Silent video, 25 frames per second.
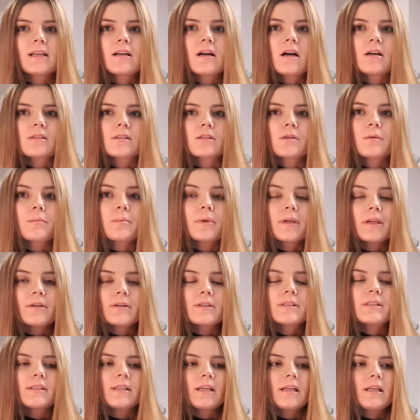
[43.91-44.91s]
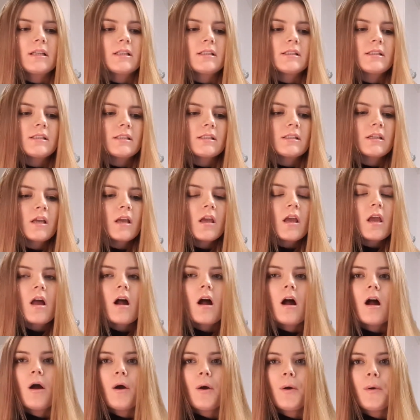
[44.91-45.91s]
got some piercings
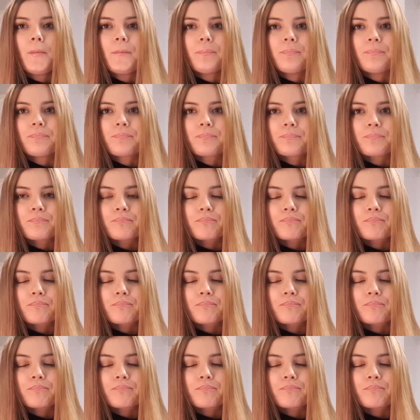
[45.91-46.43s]
in